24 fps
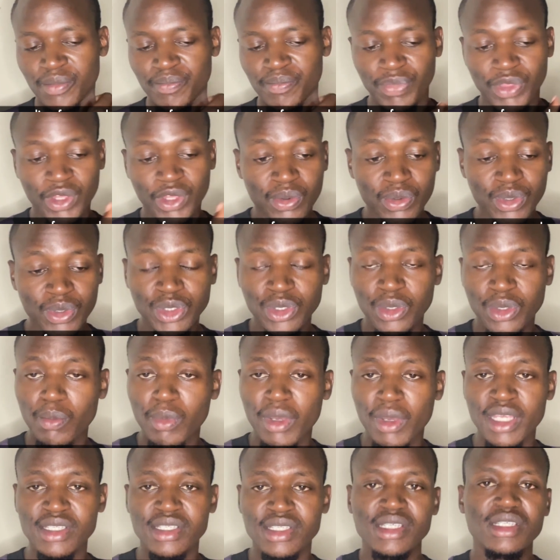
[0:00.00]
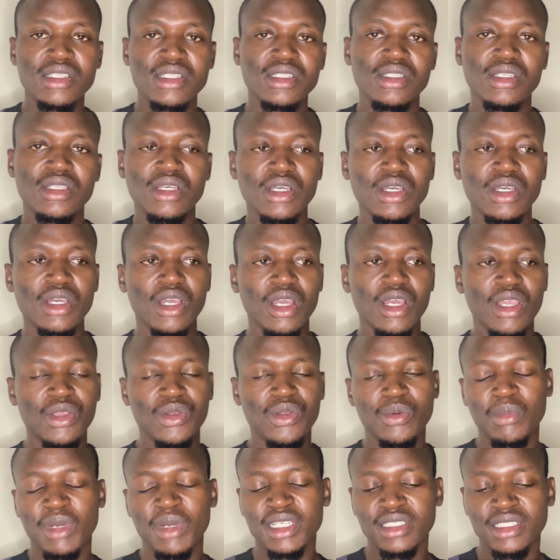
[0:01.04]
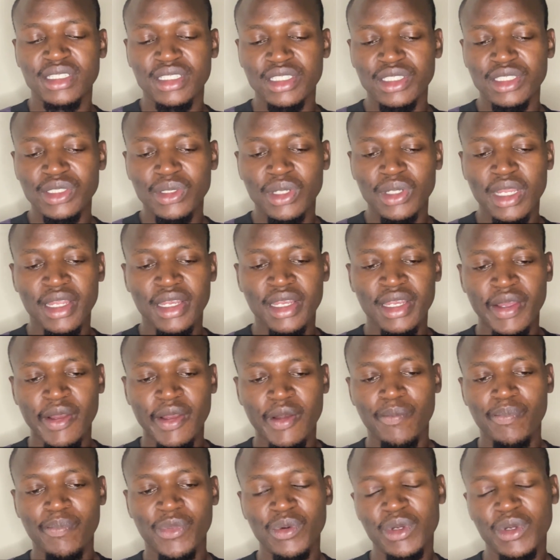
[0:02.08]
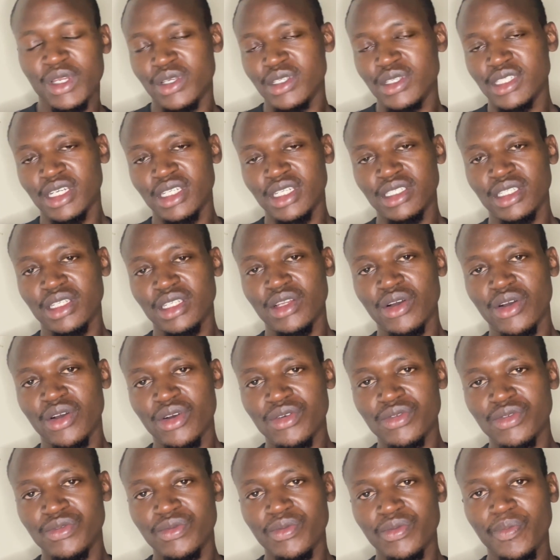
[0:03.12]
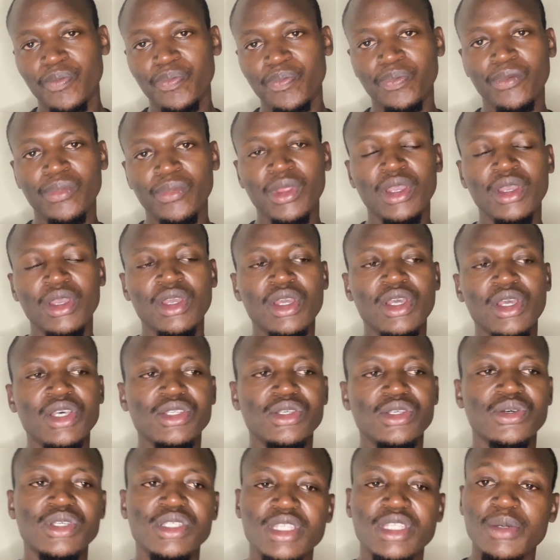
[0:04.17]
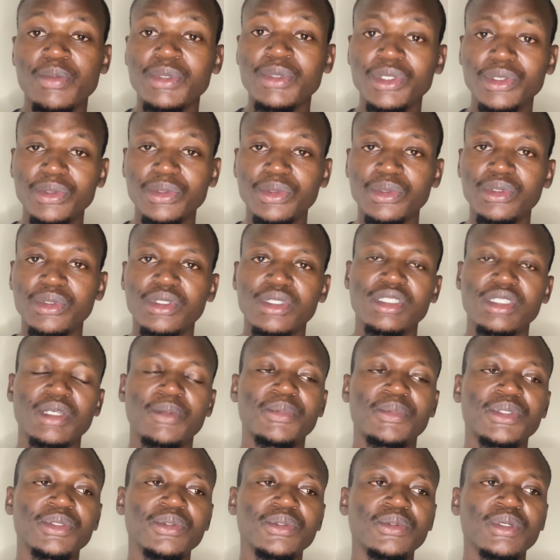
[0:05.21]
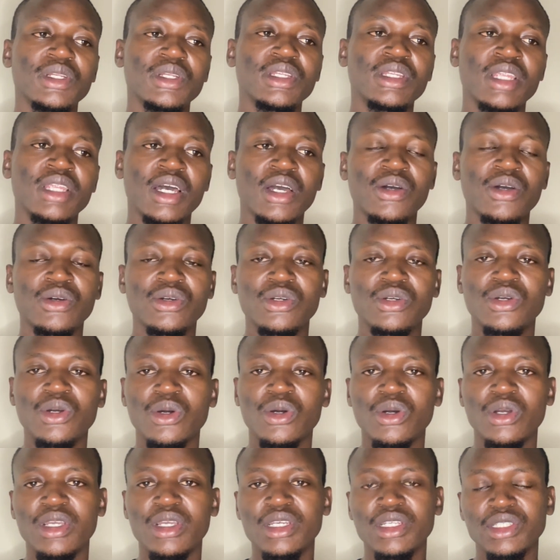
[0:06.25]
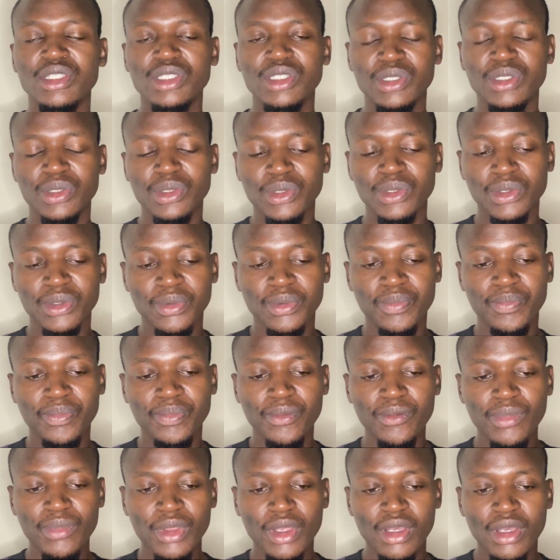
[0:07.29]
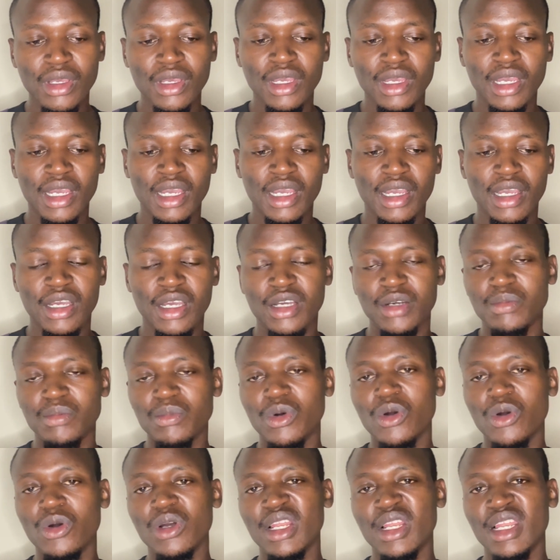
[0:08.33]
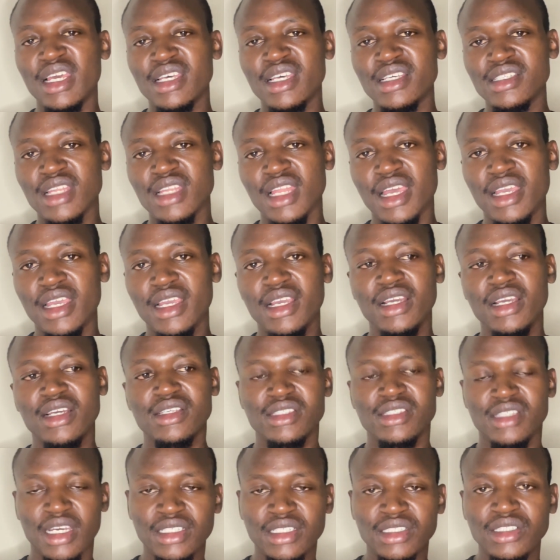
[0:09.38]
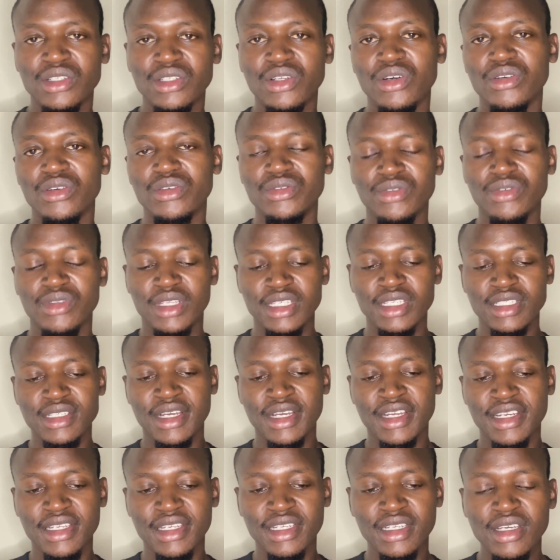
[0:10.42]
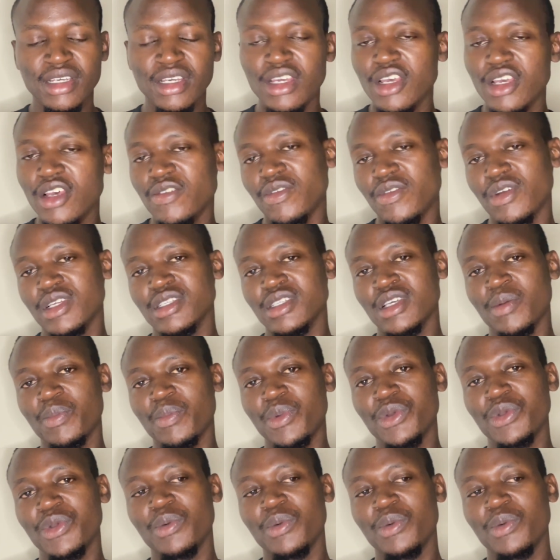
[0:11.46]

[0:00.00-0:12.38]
crucial basics you might need to learn when you're starting off. So step two will now go into more or less like starting off the journey. For example, you